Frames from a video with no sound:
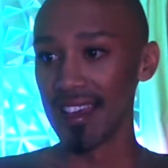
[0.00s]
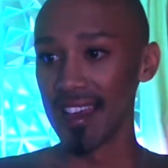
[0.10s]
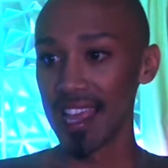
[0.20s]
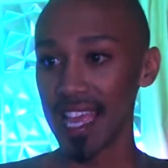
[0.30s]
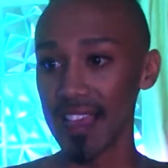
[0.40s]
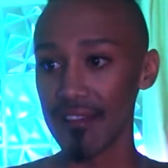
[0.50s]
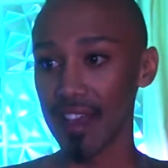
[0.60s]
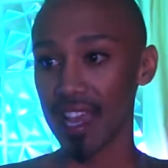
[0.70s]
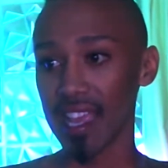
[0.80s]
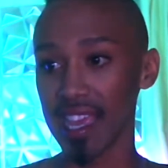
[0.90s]
Have
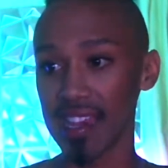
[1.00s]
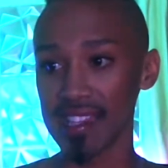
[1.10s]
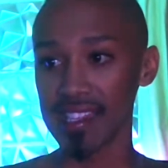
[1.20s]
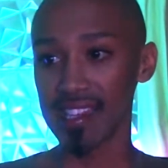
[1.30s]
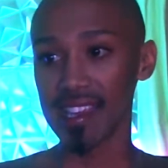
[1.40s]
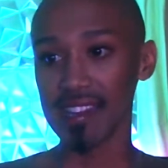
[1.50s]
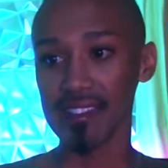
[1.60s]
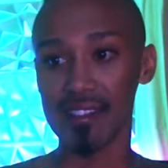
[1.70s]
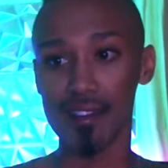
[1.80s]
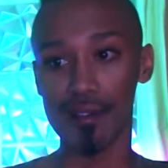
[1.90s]
I had a snack?
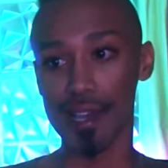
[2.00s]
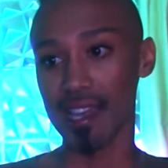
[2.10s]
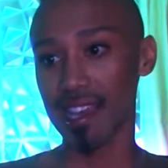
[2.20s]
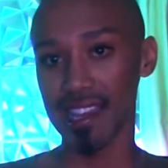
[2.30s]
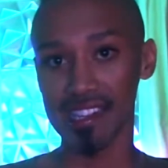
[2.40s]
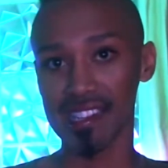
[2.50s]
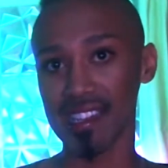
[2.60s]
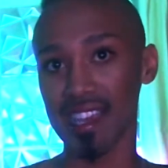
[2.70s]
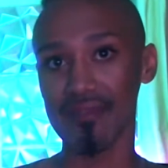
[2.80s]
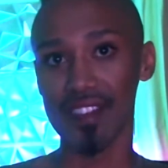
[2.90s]
No, I actually
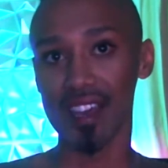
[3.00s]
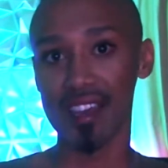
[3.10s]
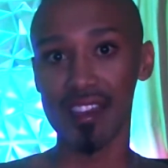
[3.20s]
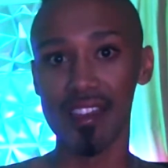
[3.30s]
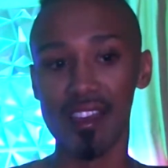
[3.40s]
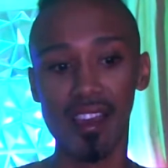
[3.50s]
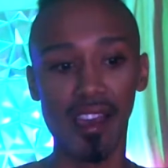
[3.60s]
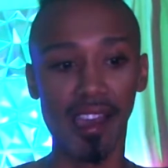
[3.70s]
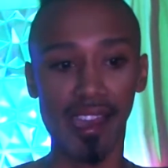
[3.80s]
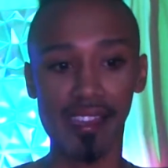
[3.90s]
have not. I
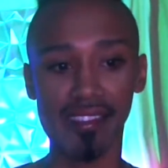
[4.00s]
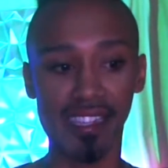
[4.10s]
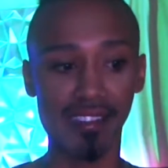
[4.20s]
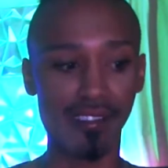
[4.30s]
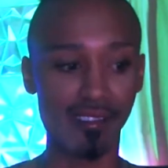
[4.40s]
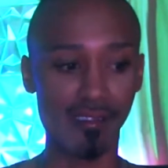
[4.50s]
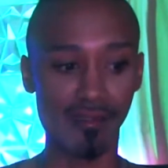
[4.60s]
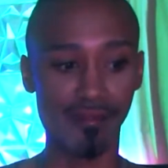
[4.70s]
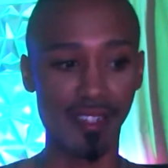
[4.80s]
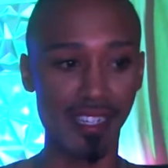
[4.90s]
had dinner,
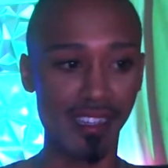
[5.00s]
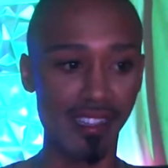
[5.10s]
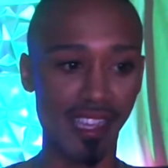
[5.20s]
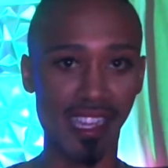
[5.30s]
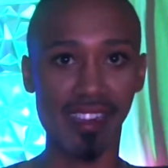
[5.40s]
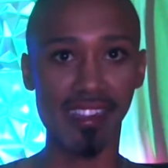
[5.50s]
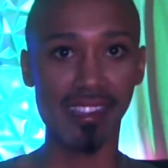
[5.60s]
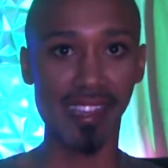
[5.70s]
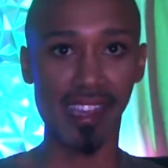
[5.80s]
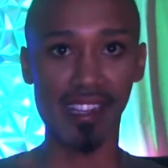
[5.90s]
but like I need to
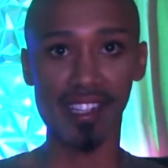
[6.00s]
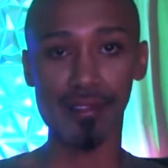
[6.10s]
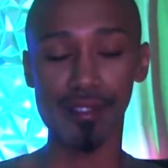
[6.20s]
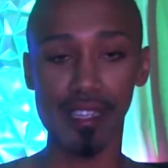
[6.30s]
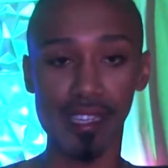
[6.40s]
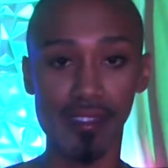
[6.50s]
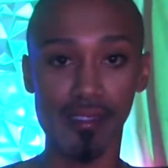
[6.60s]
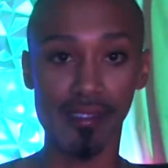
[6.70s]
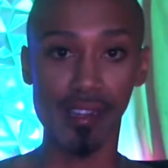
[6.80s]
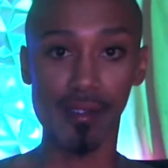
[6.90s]
actually
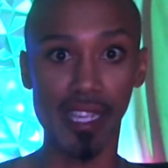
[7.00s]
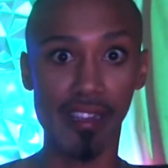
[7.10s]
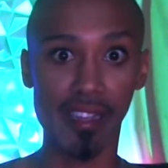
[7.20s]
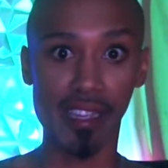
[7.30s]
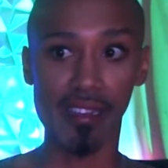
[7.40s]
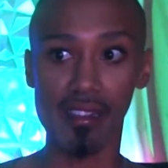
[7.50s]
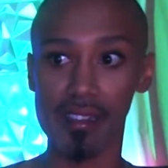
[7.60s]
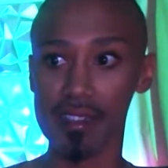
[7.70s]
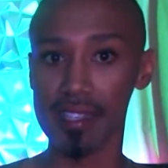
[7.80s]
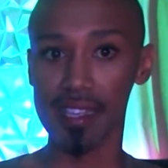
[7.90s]
go eat again
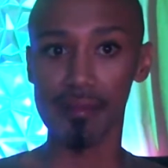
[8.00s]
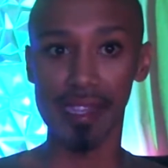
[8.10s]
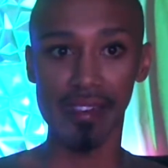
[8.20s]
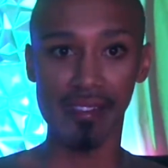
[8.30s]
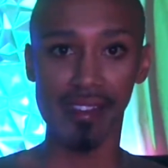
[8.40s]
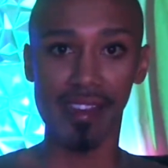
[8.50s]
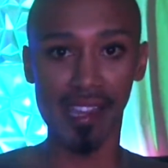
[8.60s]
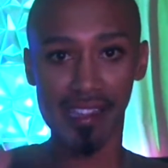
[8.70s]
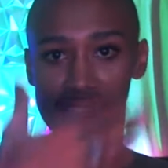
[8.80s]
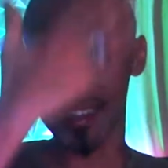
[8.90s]
because I mean I
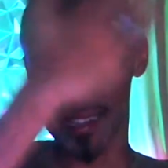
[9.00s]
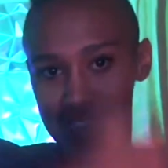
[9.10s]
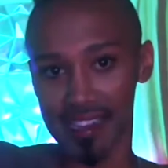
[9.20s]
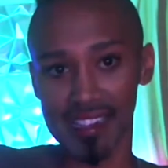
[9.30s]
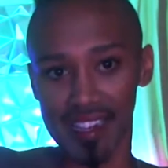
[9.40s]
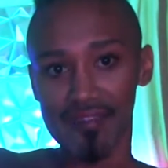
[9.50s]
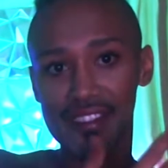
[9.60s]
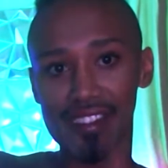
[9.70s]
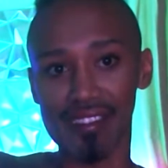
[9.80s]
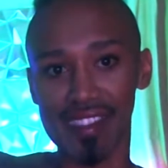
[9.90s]
could
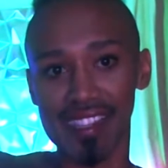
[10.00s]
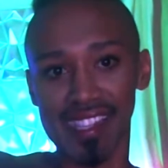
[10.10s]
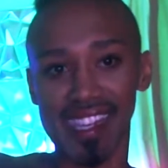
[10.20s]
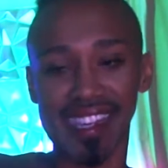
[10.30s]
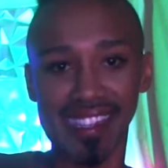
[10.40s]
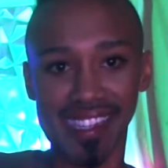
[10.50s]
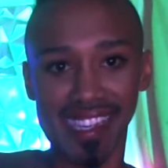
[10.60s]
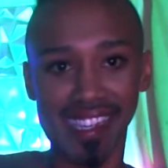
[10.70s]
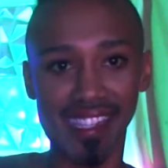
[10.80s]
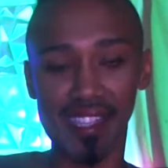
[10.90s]
definitely stand to
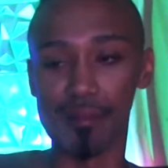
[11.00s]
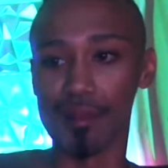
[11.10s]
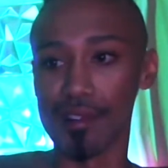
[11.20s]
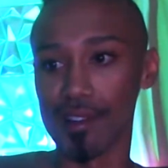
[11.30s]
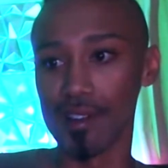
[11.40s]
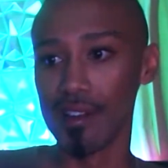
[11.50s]
eat some more.